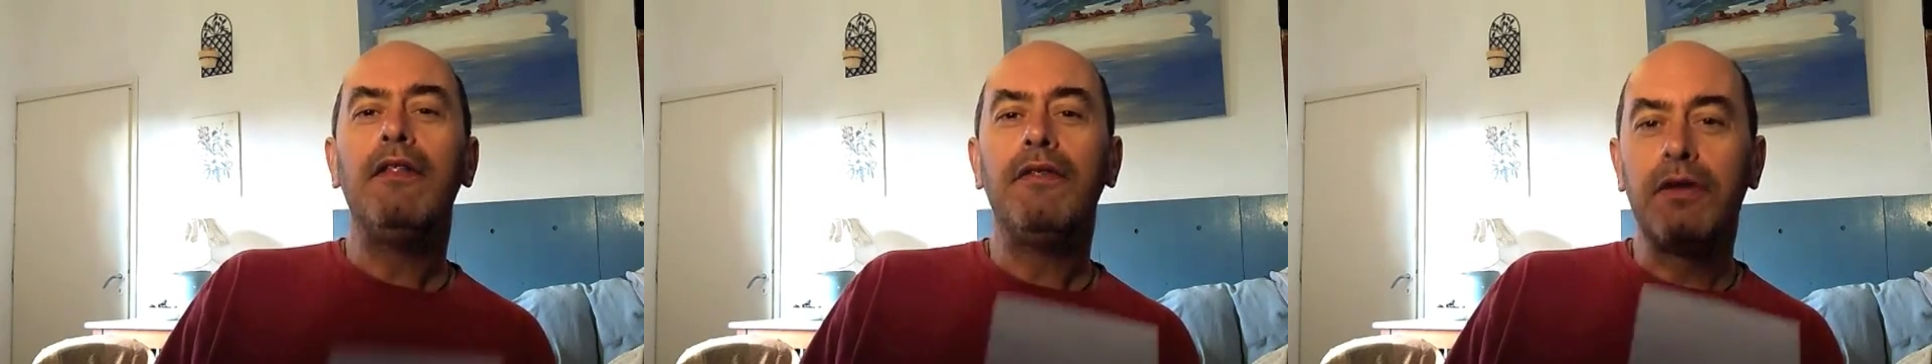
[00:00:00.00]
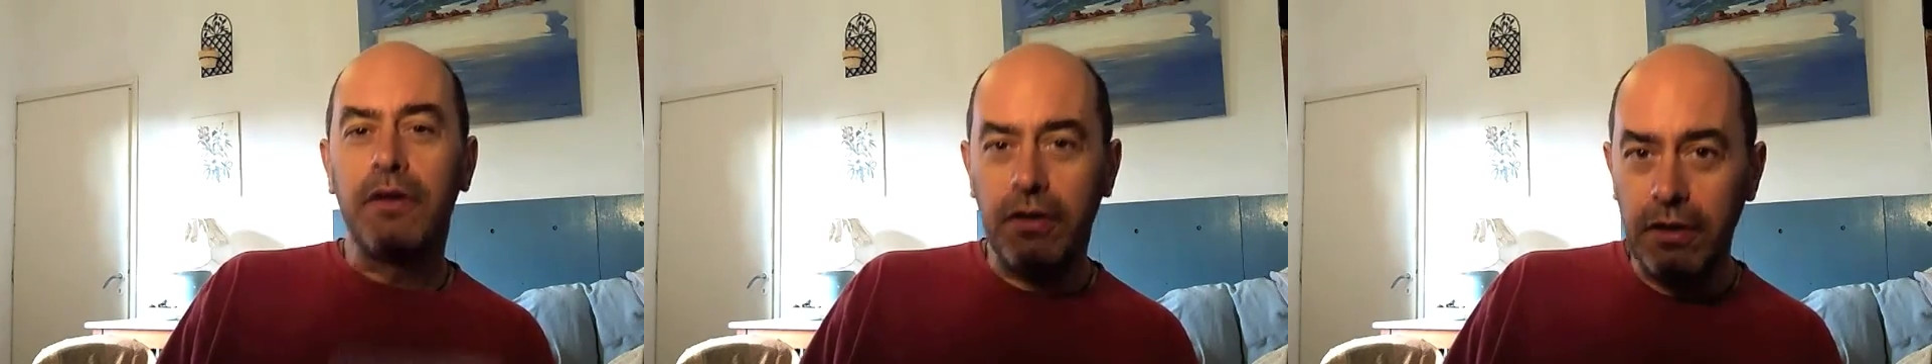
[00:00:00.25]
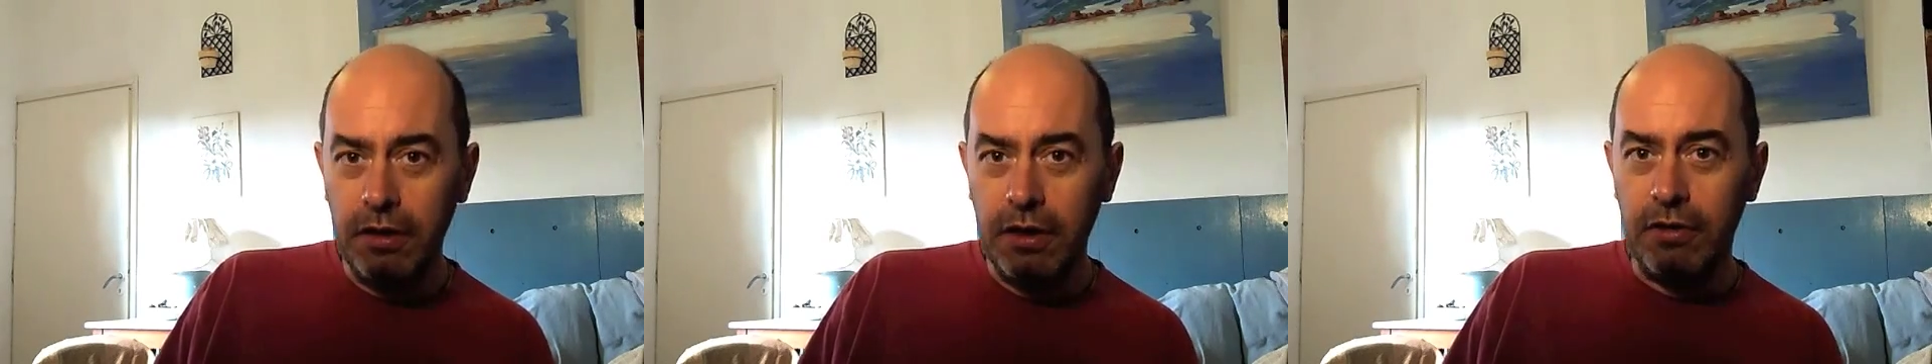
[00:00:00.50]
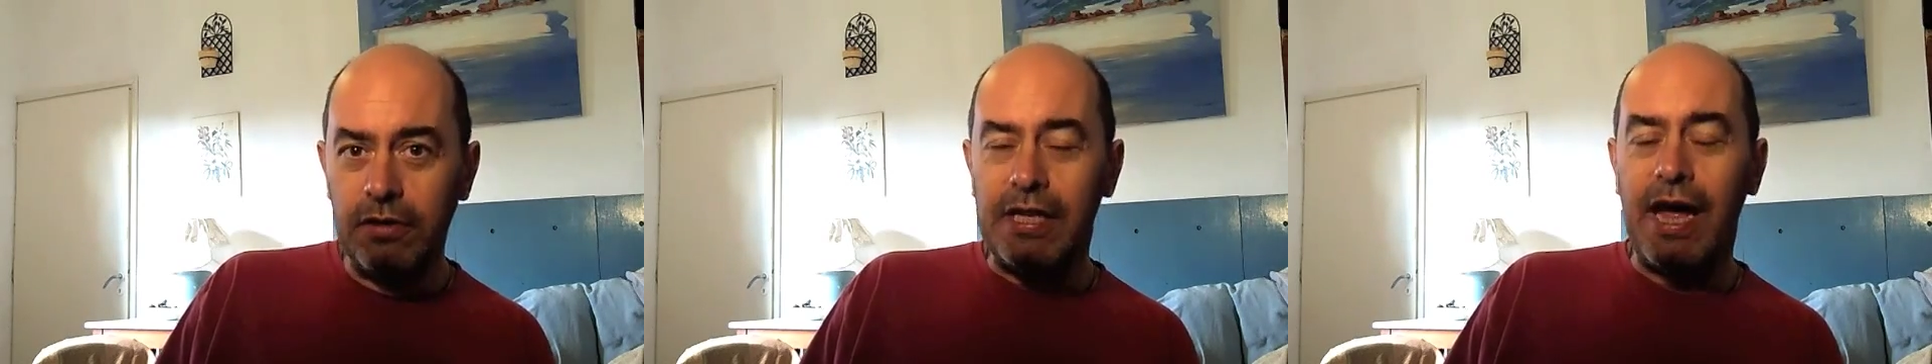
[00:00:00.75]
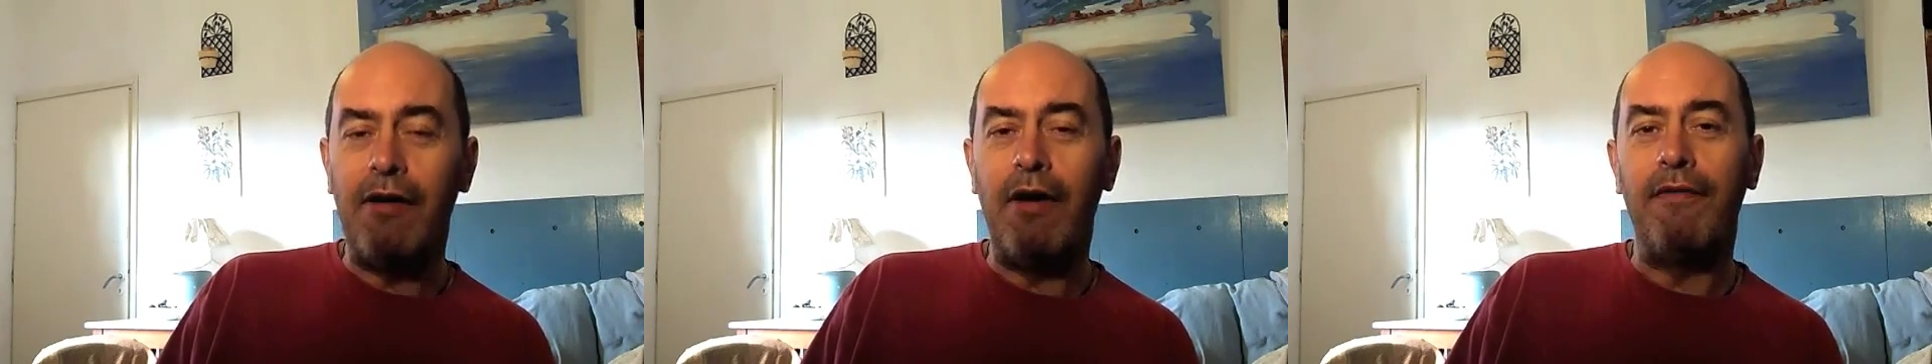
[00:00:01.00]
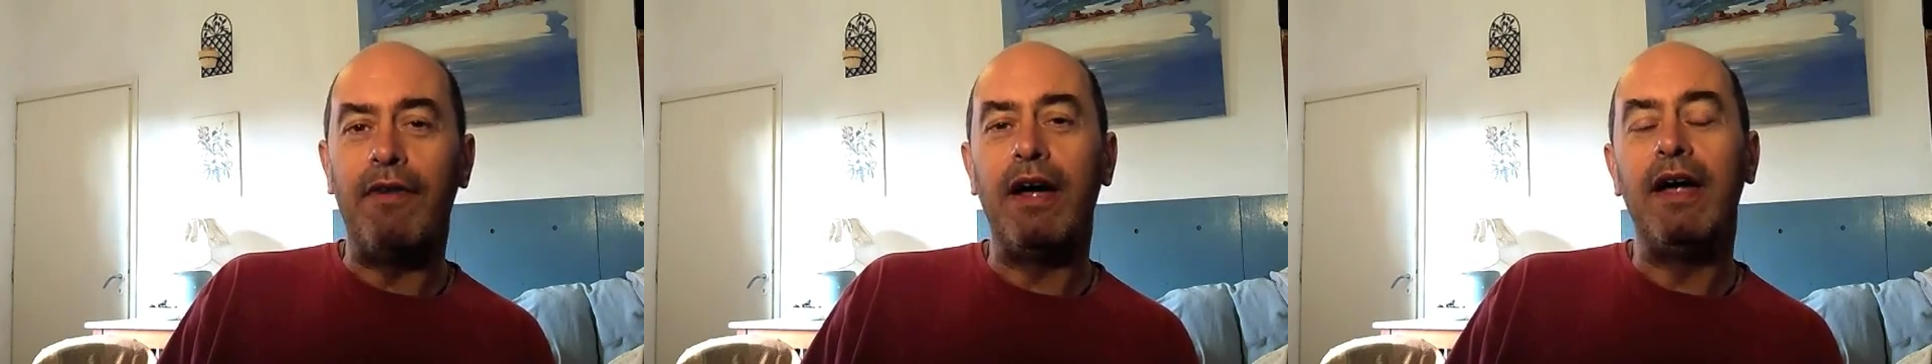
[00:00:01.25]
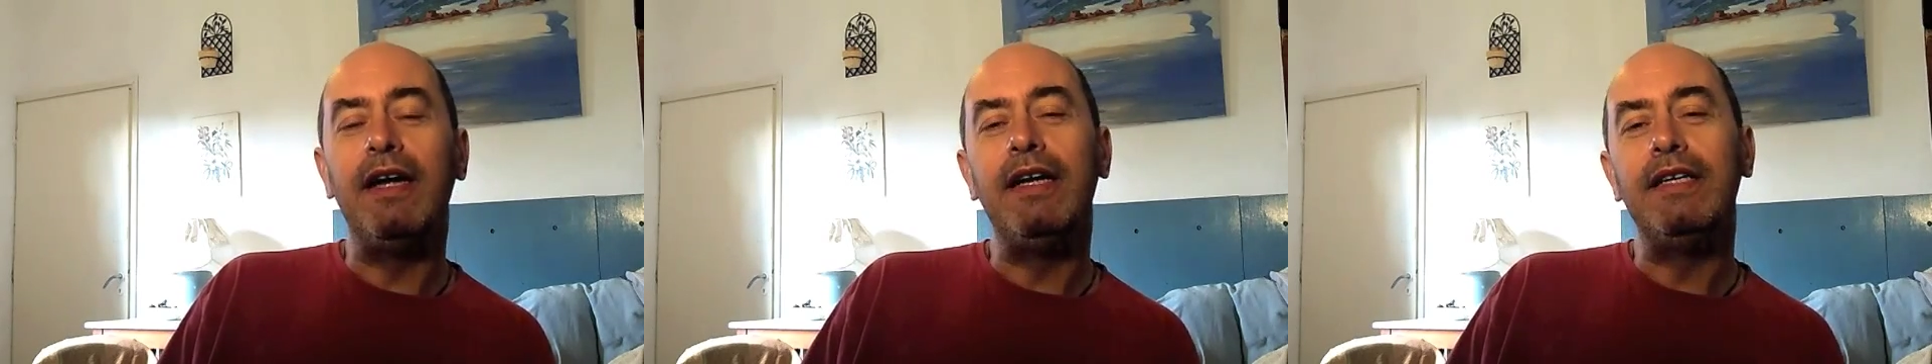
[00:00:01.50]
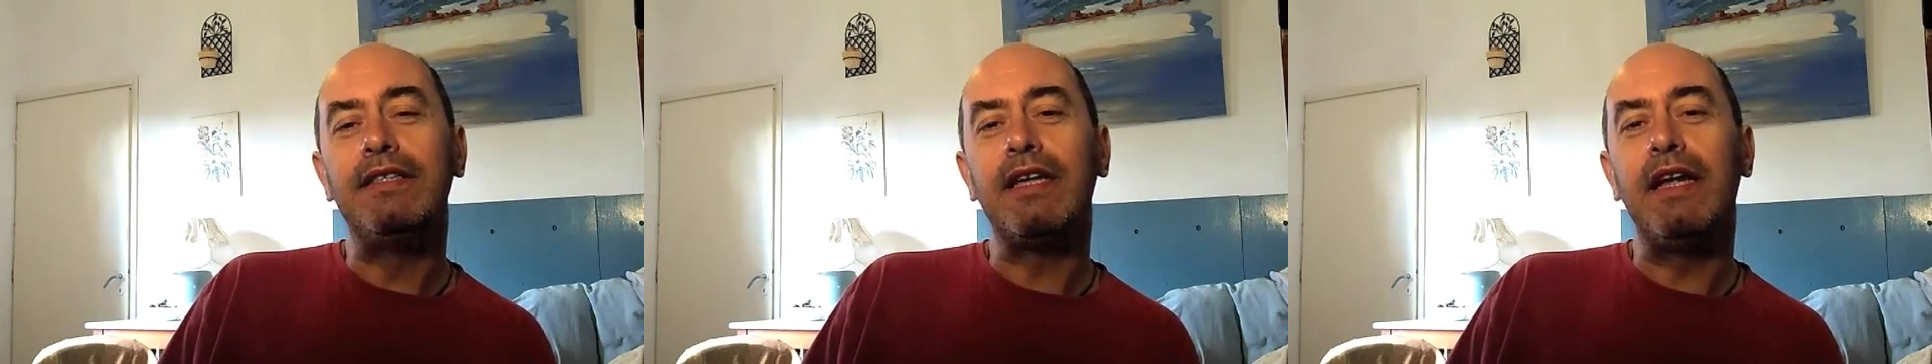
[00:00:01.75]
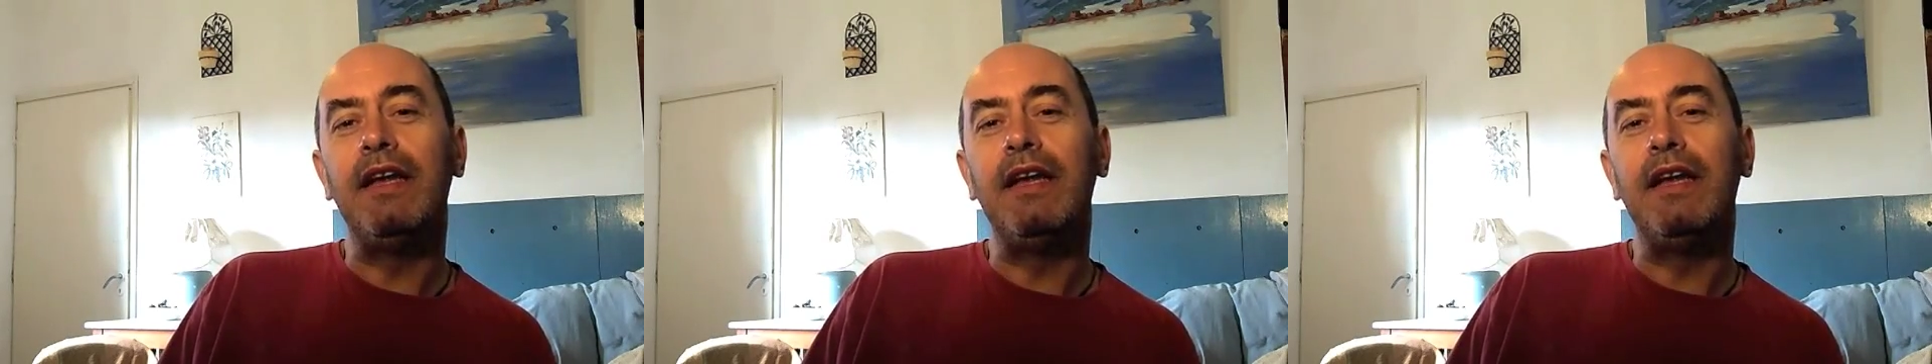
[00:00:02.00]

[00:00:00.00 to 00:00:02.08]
The good news, however, is